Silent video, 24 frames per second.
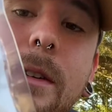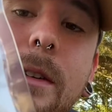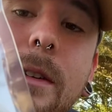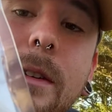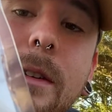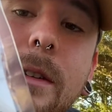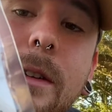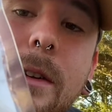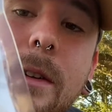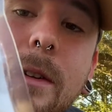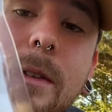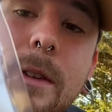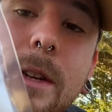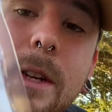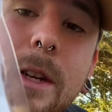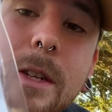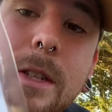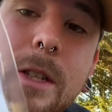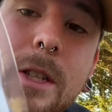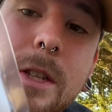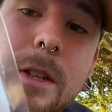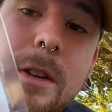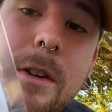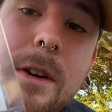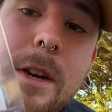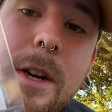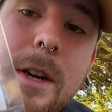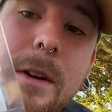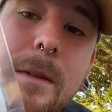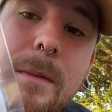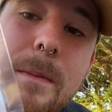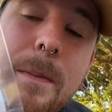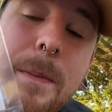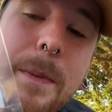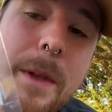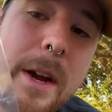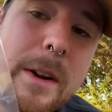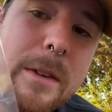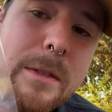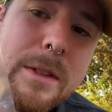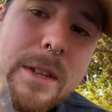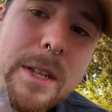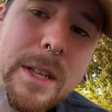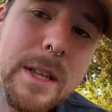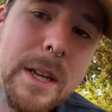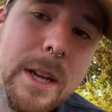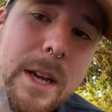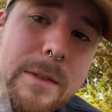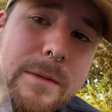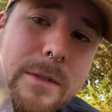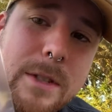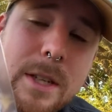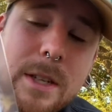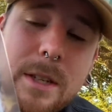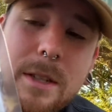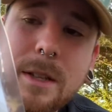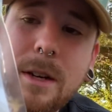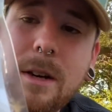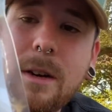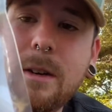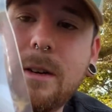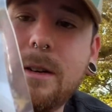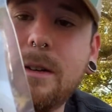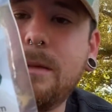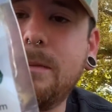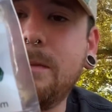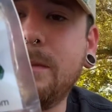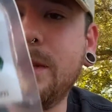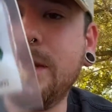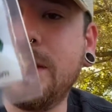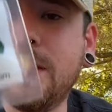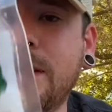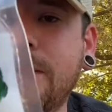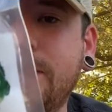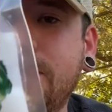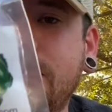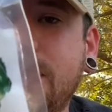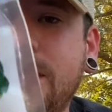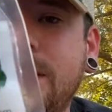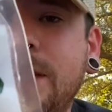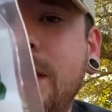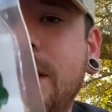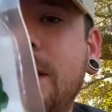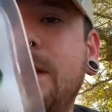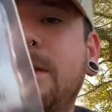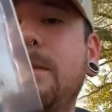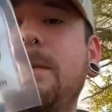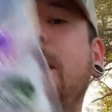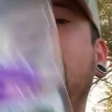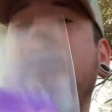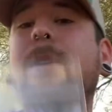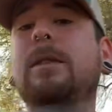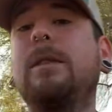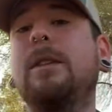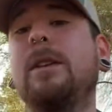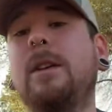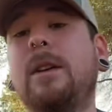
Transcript: They're on Instagram. I don't think they have TikTok, but definitely check them out.